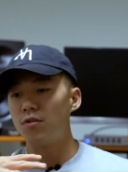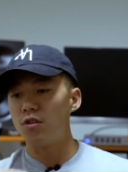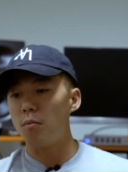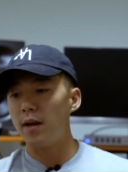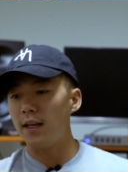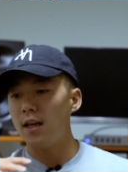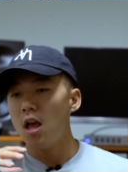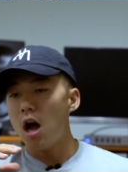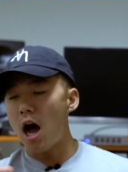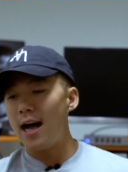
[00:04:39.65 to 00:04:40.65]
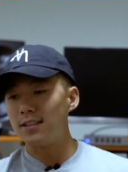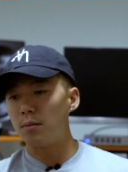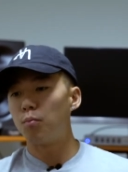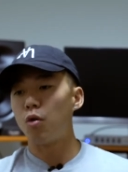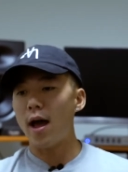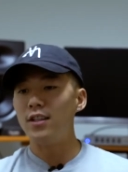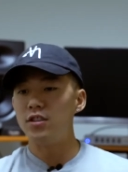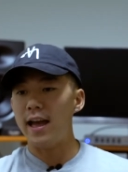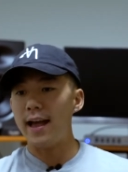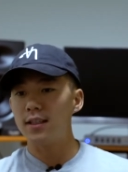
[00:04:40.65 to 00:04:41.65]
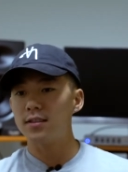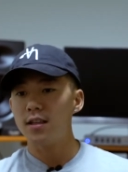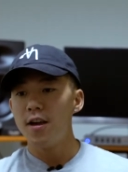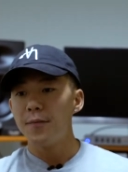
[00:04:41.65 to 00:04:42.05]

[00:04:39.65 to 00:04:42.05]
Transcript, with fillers: of so many awesome projects